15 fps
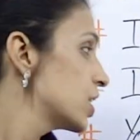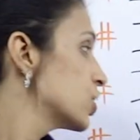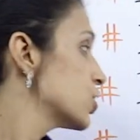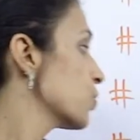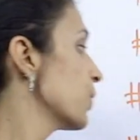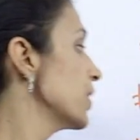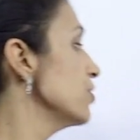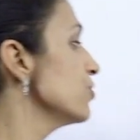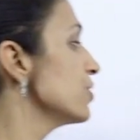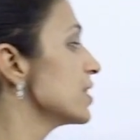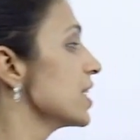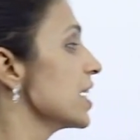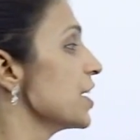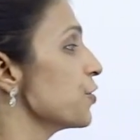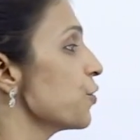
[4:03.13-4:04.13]
So when you
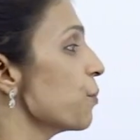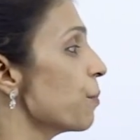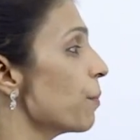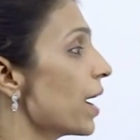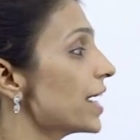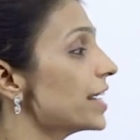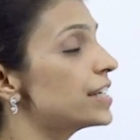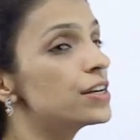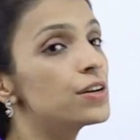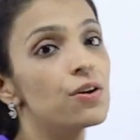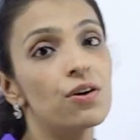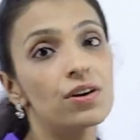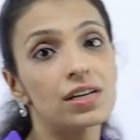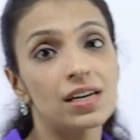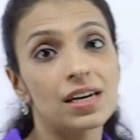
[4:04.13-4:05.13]
say you might
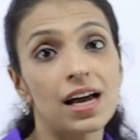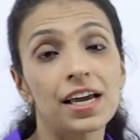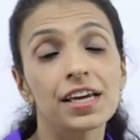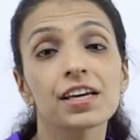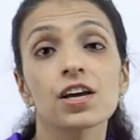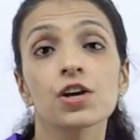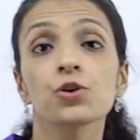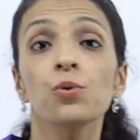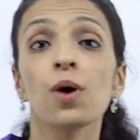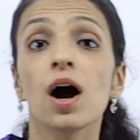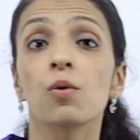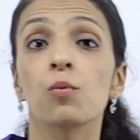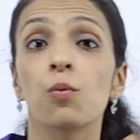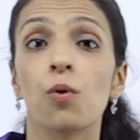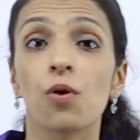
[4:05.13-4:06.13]
not like, you
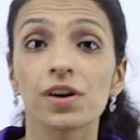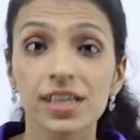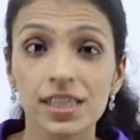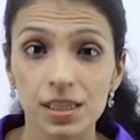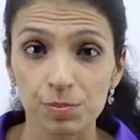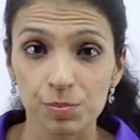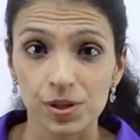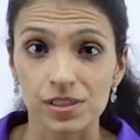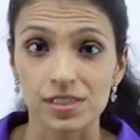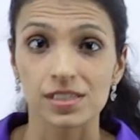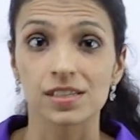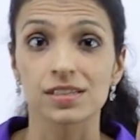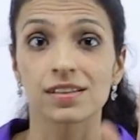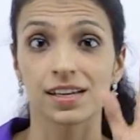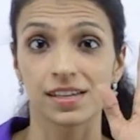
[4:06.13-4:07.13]
are warning the
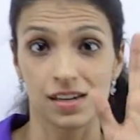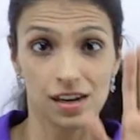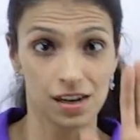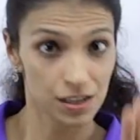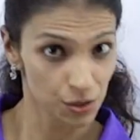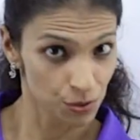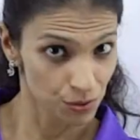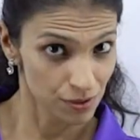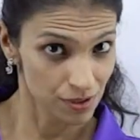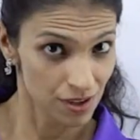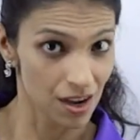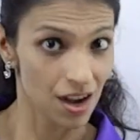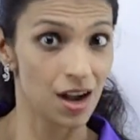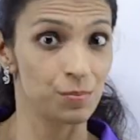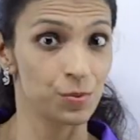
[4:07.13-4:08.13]
person that, hello,
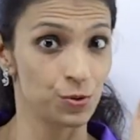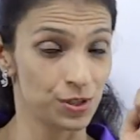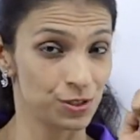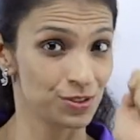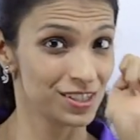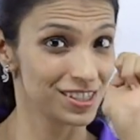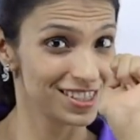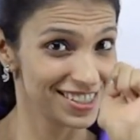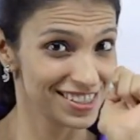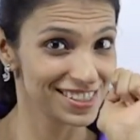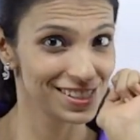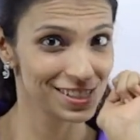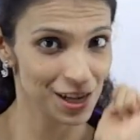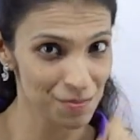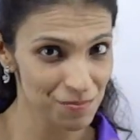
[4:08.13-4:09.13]
I'm going to say
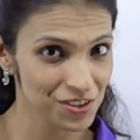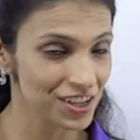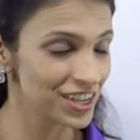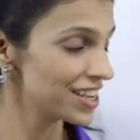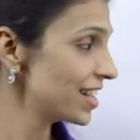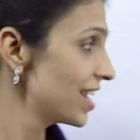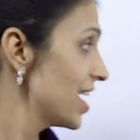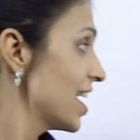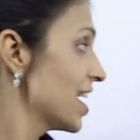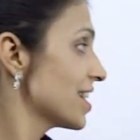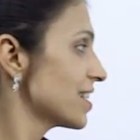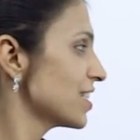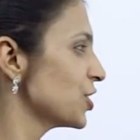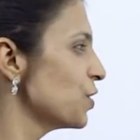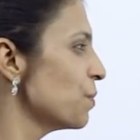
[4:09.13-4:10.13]
something
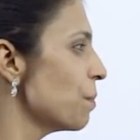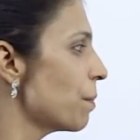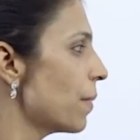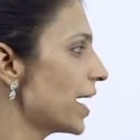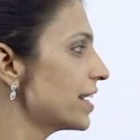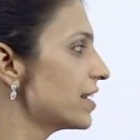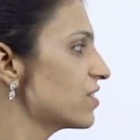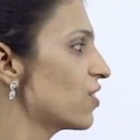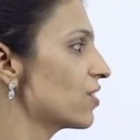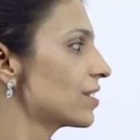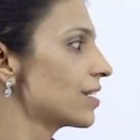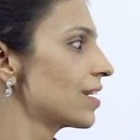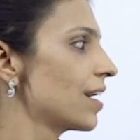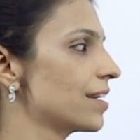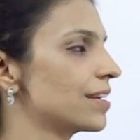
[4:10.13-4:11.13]
that you might not
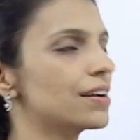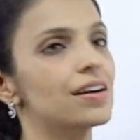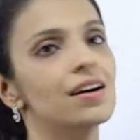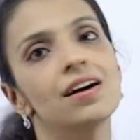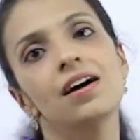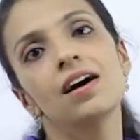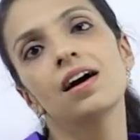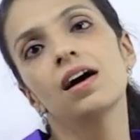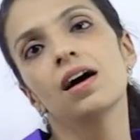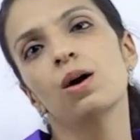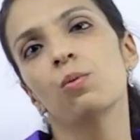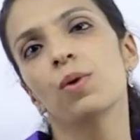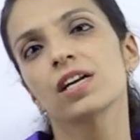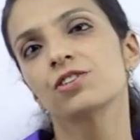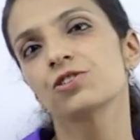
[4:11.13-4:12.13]
like.
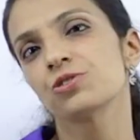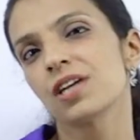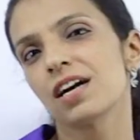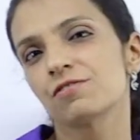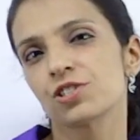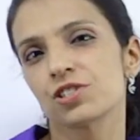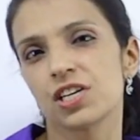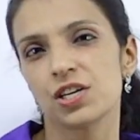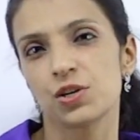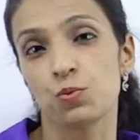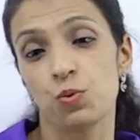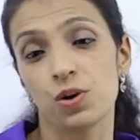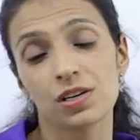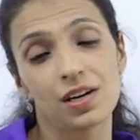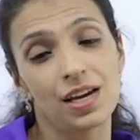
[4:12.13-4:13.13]
Well, you don't have to say you
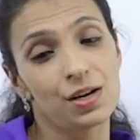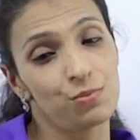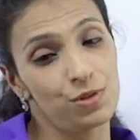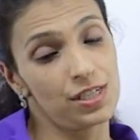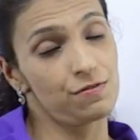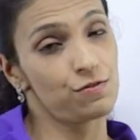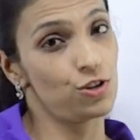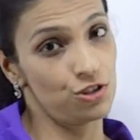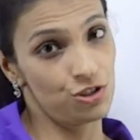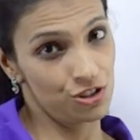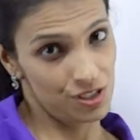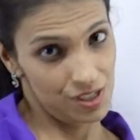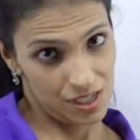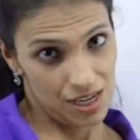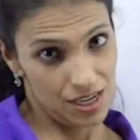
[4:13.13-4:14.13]
won't like what I've got to
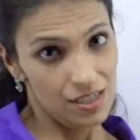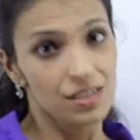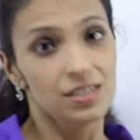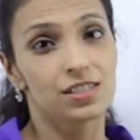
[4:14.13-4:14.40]
say.